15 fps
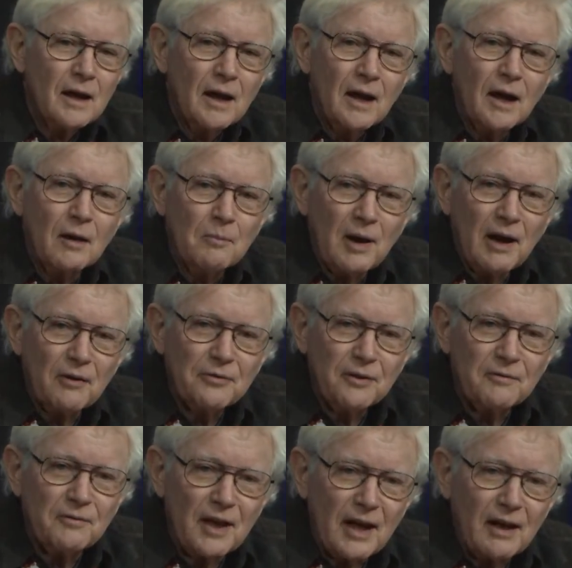about the
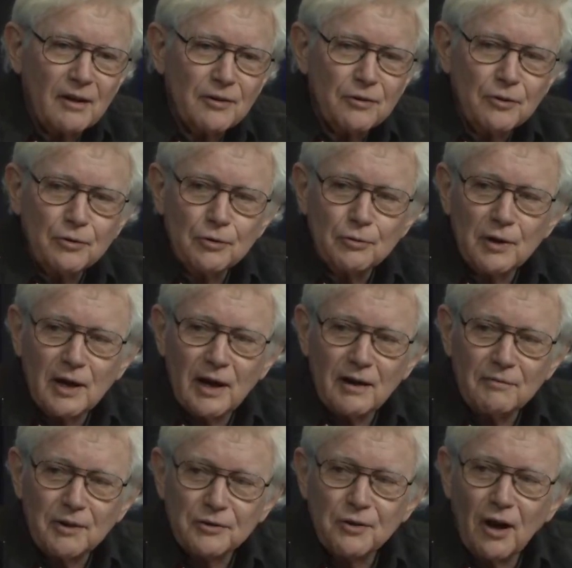value
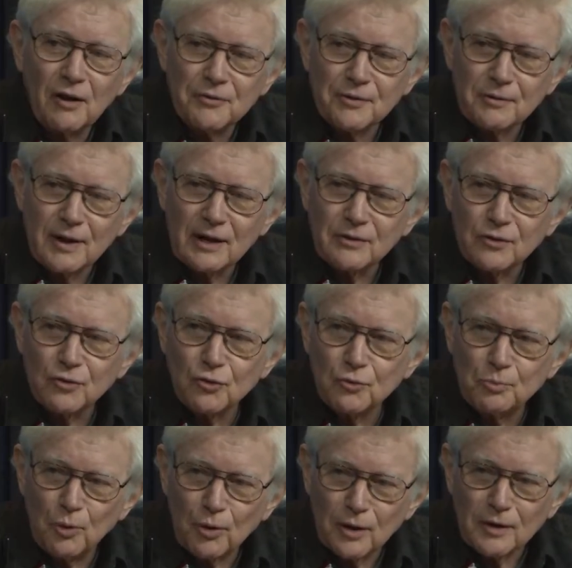of adult-directed
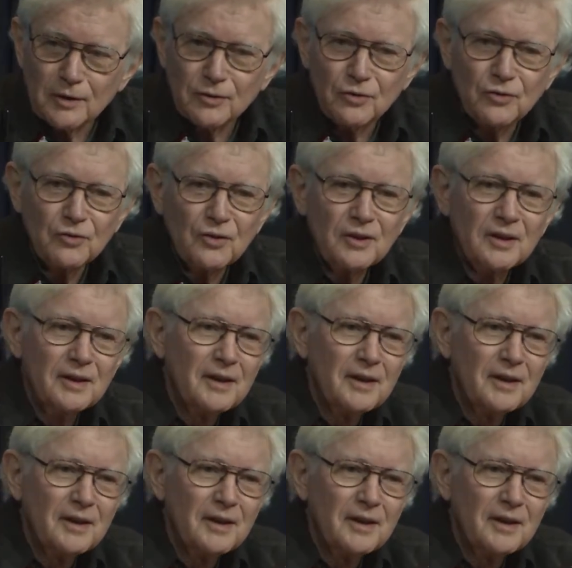sports,